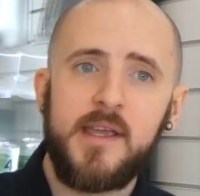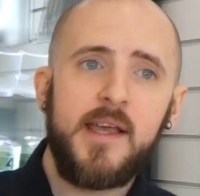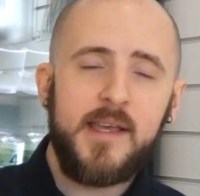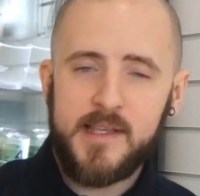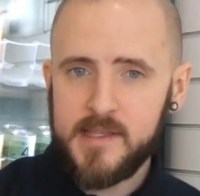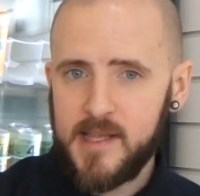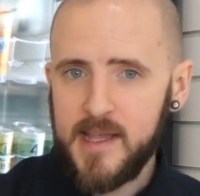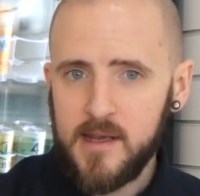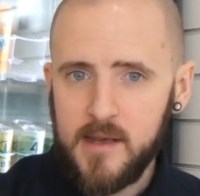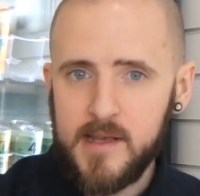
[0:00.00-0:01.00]
CBD
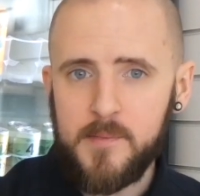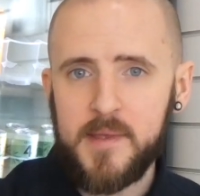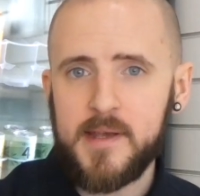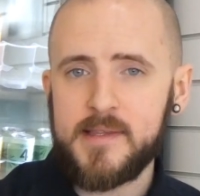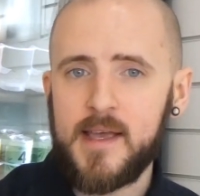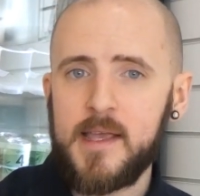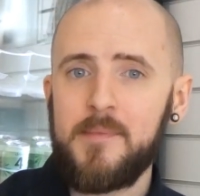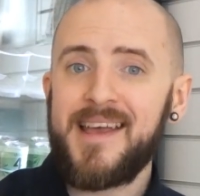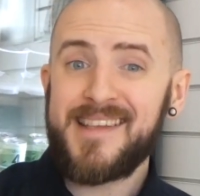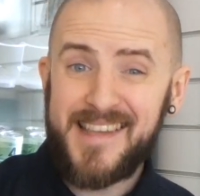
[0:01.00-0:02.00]
is to take a little bit
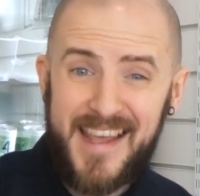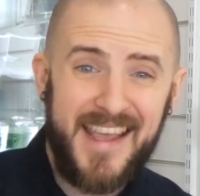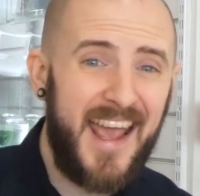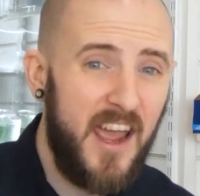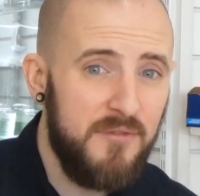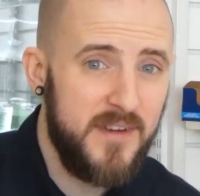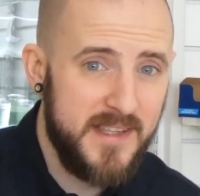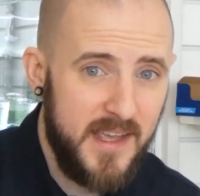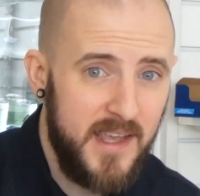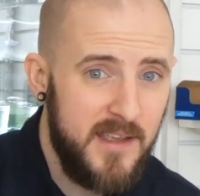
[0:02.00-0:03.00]
of time, take
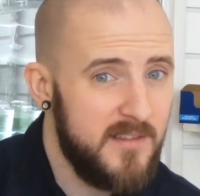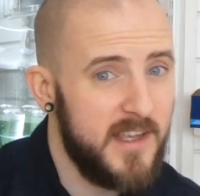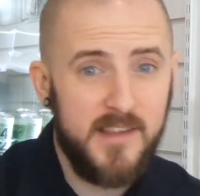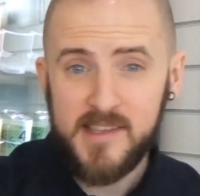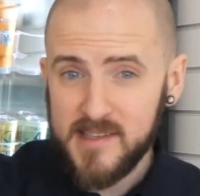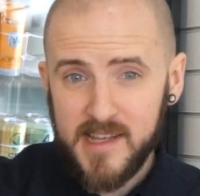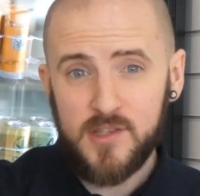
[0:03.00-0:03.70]
it every day.